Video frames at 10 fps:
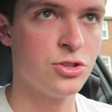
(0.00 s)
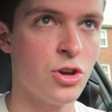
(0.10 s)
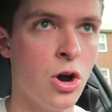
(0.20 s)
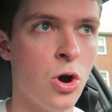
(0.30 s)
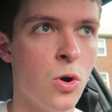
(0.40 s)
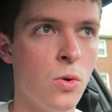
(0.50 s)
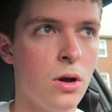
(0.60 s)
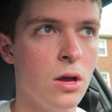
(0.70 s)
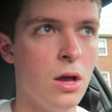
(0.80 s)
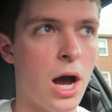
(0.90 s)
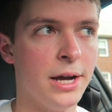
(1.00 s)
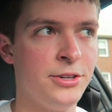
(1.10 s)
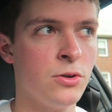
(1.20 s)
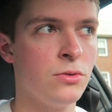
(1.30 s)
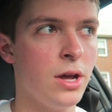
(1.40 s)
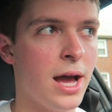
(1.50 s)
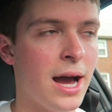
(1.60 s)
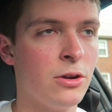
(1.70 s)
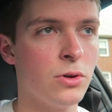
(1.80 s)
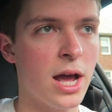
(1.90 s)
So, I don't
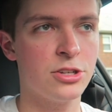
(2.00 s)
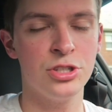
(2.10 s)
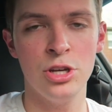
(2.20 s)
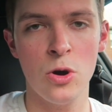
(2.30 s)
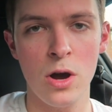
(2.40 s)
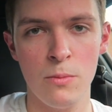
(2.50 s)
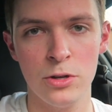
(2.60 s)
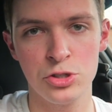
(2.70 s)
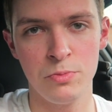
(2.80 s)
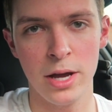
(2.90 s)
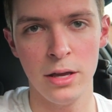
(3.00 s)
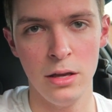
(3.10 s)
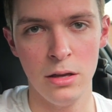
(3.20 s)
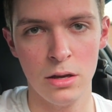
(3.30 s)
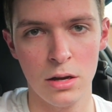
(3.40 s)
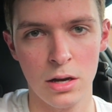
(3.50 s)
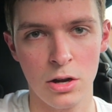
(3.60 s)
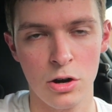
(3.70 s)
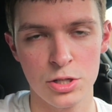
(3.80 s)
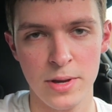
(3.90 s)
actually know how much my
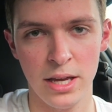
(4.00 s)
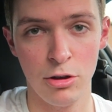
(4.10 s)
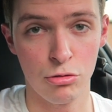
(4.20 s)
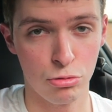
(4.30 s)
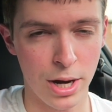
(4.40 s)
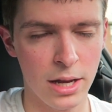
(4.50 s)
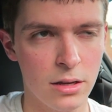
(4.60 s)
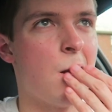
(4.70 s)
car is making crank.